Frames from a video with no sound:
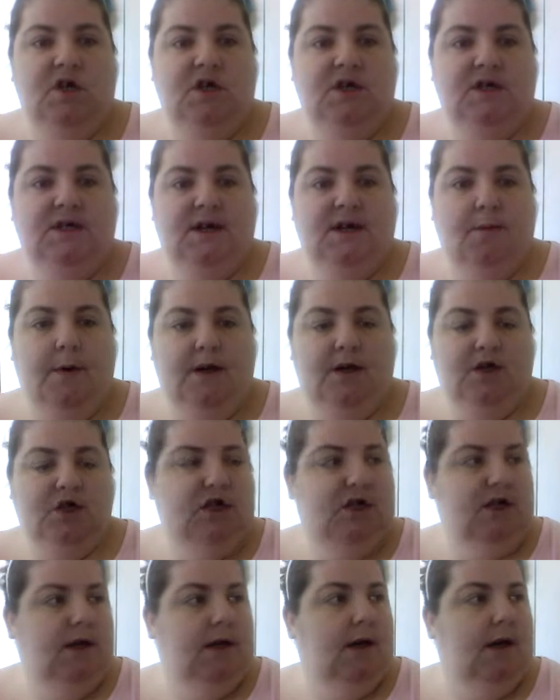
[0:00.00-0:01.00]
Just a quick
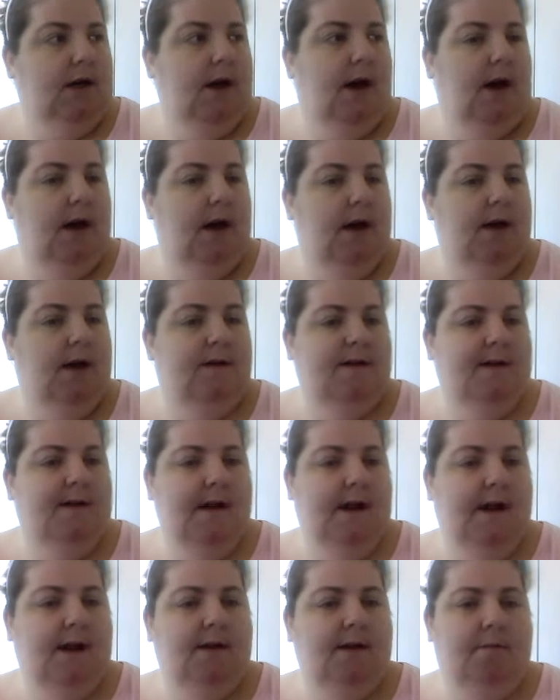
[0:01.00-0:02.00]
share. I had
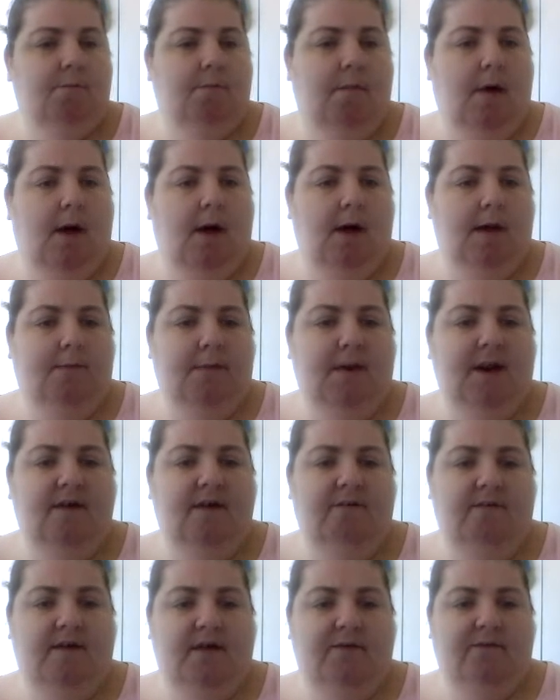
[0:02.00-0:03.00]
said in my
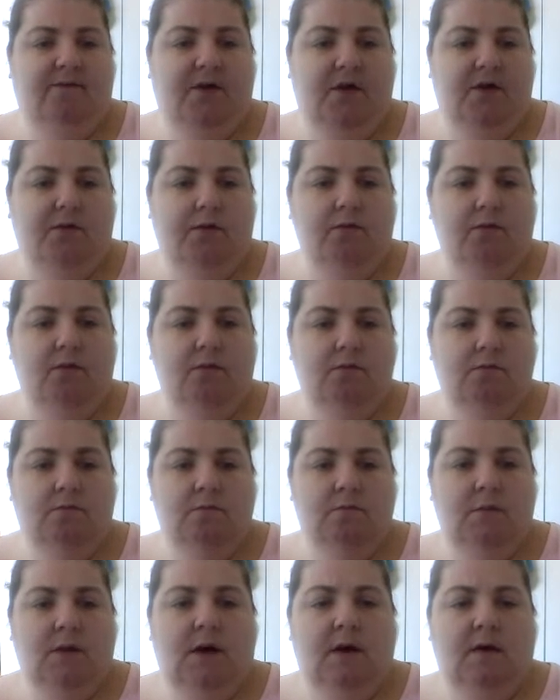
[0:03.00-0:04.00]
previous video
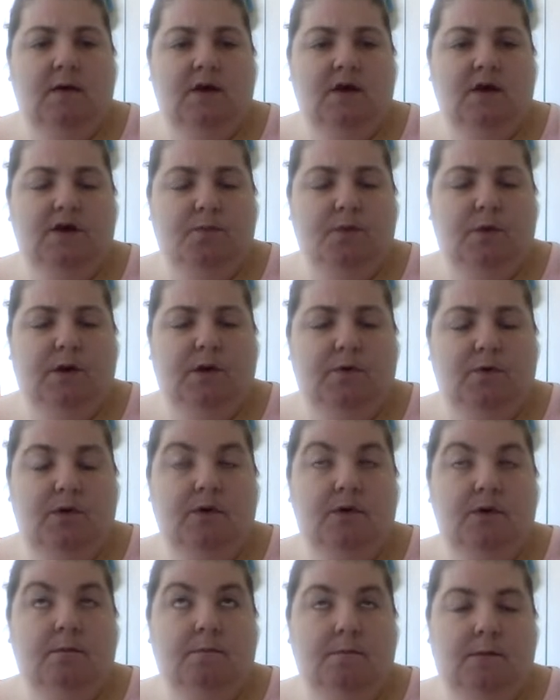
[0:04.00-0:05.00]
that,
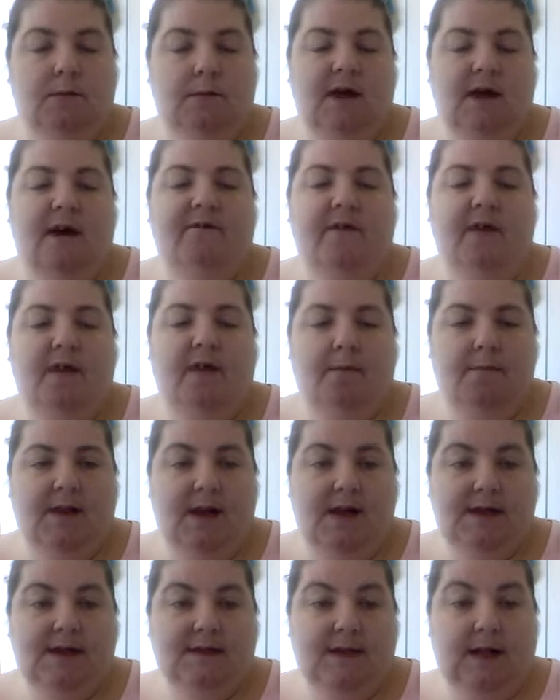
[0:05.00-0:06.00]
that I filmed
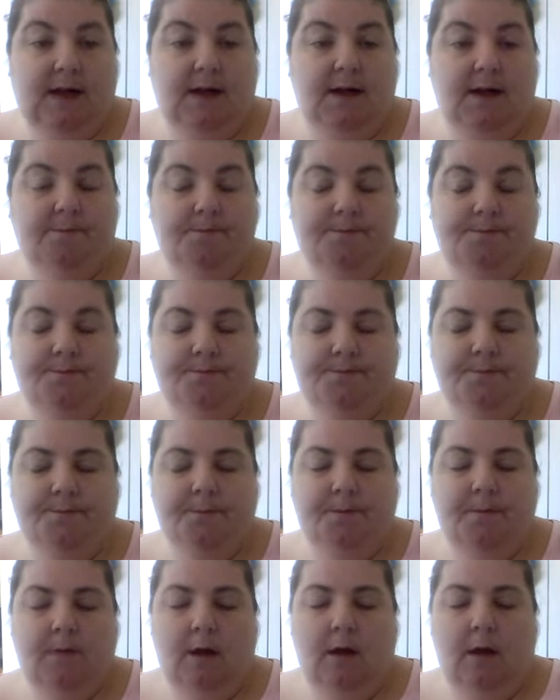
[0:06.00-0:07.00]
last night
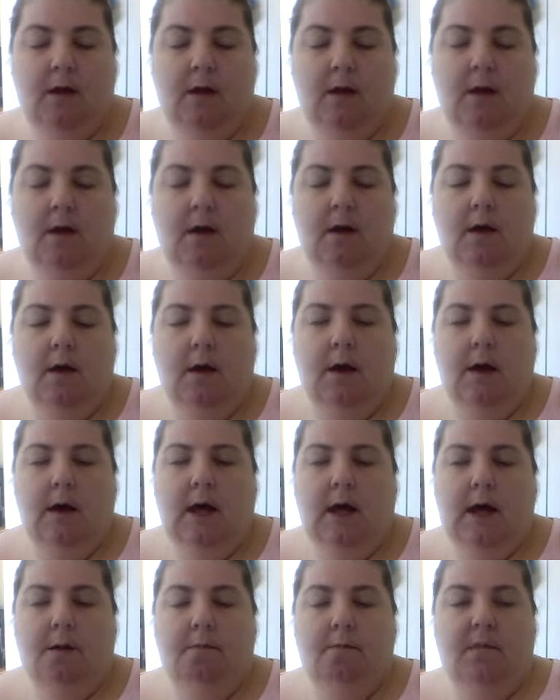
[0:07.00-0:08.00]

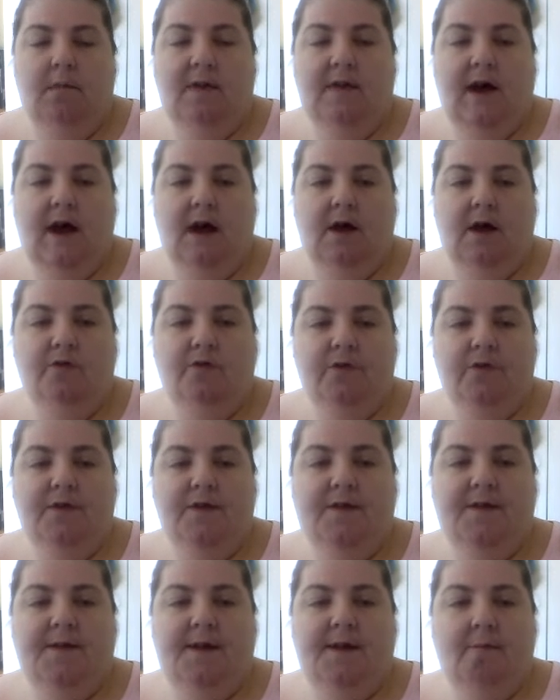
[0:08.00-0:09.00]
that I had
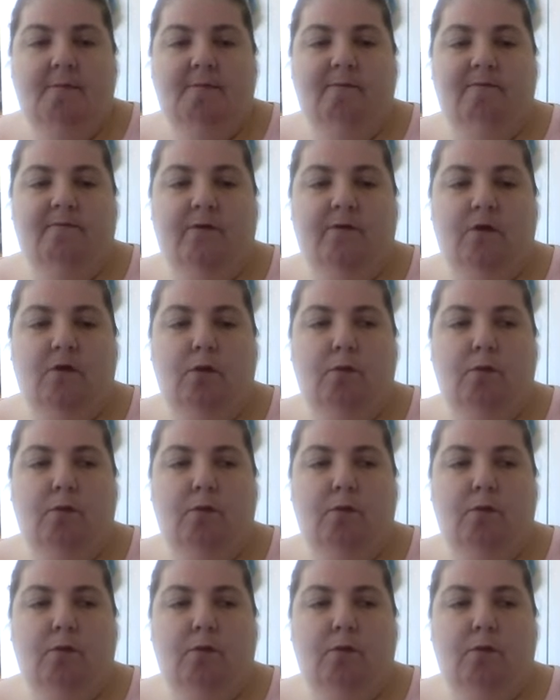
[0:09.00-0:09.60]
ordered some